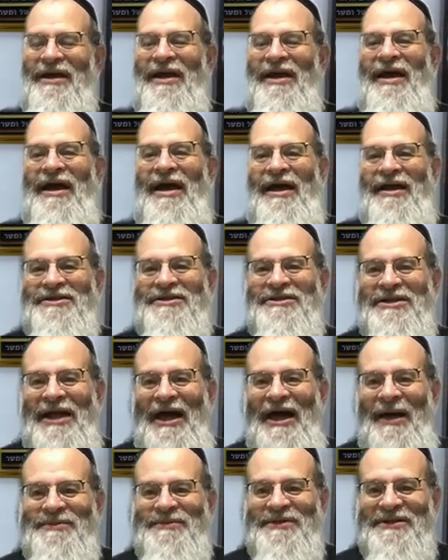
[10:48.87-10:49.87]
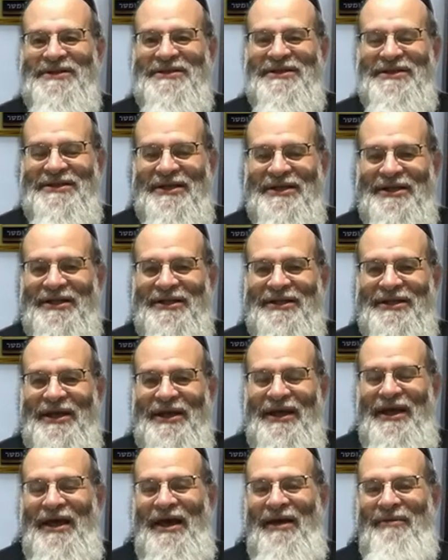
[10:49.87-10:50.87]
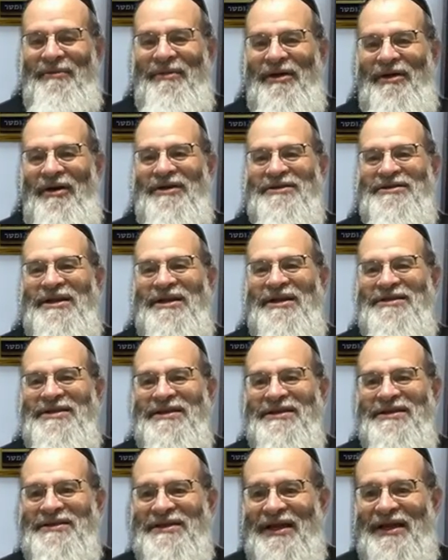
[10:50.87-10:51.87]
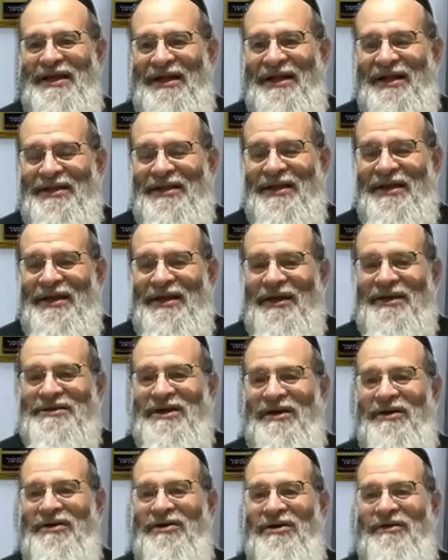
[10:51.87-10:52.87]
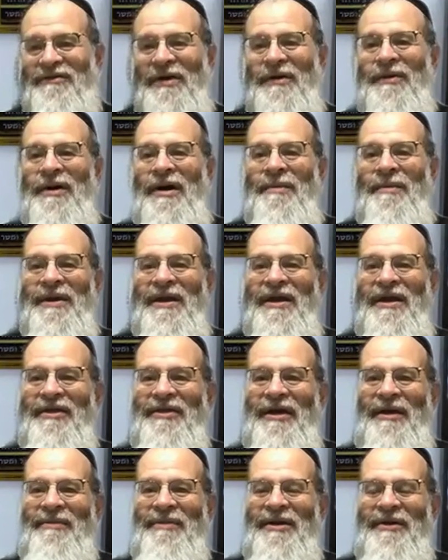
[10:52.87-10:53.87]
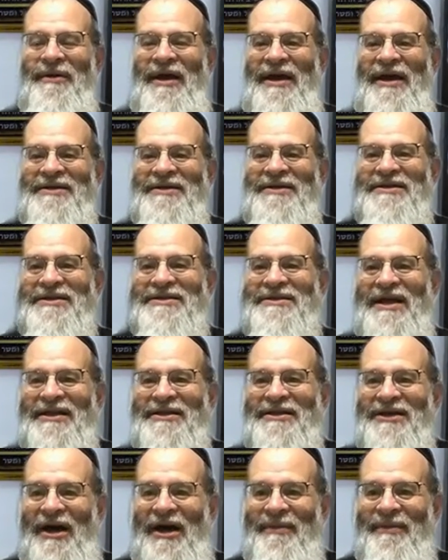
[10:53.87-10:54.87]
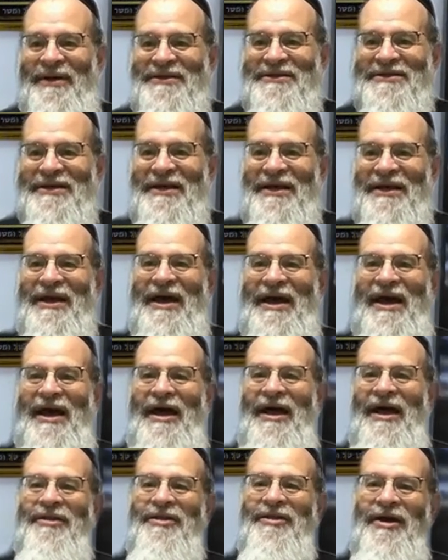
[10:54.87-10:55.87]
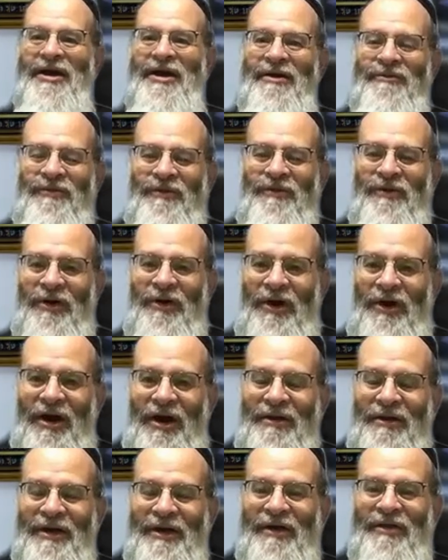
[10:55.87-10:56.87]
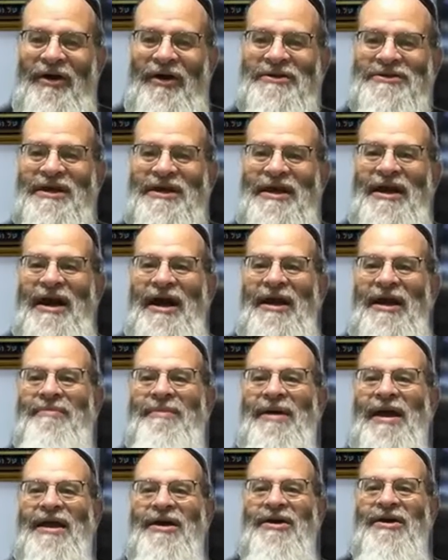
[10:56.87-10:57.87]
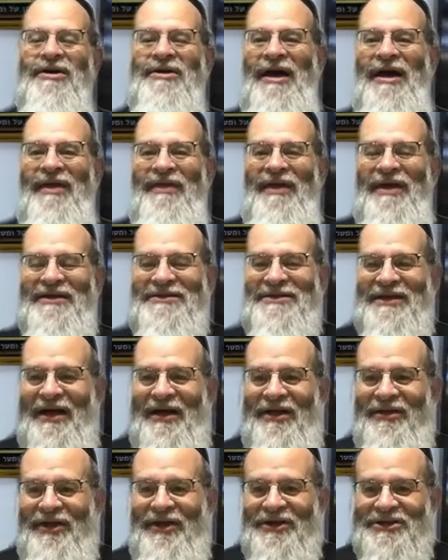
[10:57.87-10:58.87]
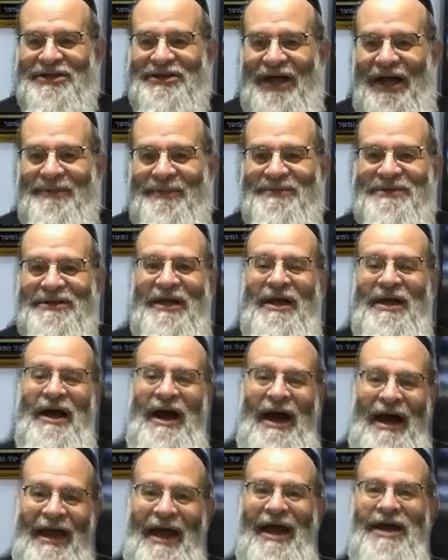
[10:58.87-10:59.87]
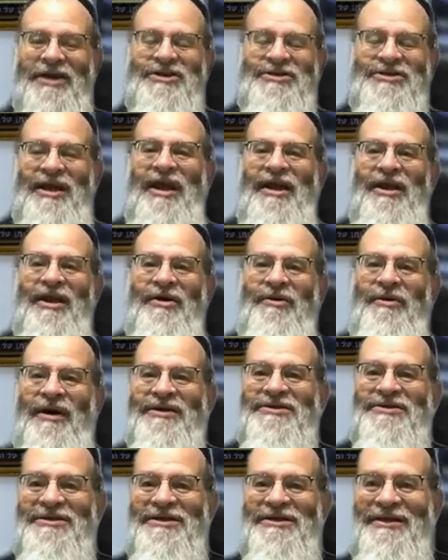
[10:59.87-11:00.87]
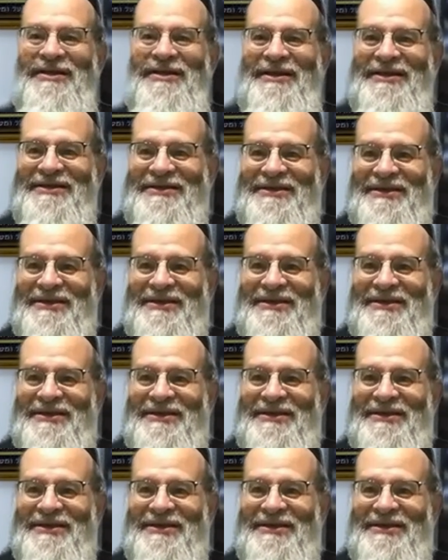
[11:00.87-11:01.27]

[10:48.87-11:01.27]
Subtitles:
and schnapps is distilled, and because it's distilled, so it could very well be that midrais it's not chometz, and therefore there are those that are makel and they sell their schnapps. I actually had a question this